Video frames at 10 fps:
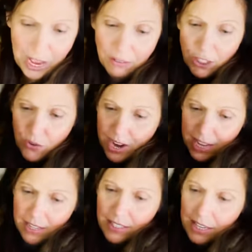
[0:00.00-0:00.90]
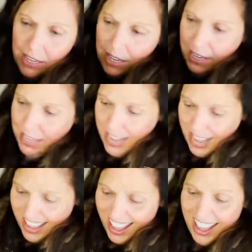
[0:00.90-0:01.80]
have a dress,
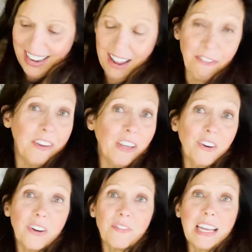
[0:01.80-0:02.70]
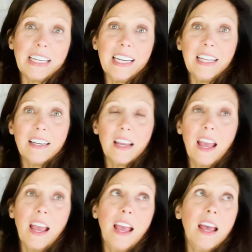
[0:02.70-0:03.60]
and I figure if I need
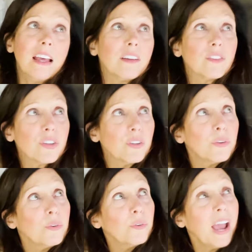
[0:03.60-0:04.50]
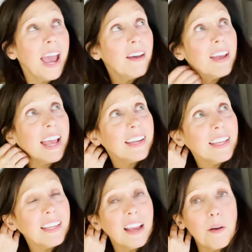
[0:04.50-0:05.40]
to have
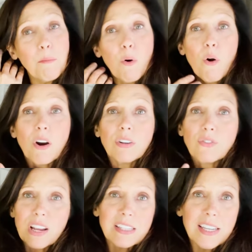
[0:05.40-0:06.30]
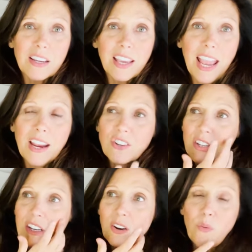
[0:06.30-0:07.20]
any more dressy
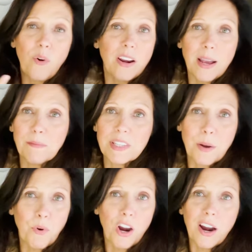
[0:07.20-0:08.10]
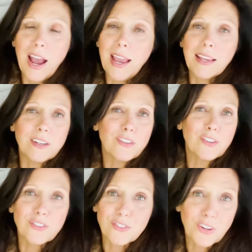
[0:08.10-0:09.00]
occasion when I'm somewhere, I can
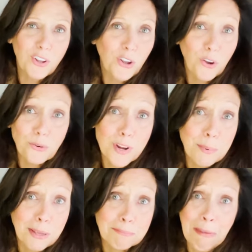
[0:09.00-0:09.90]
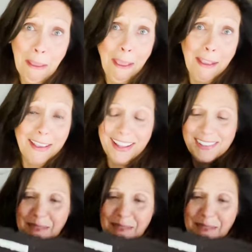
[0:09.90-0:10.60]
just go shopping and get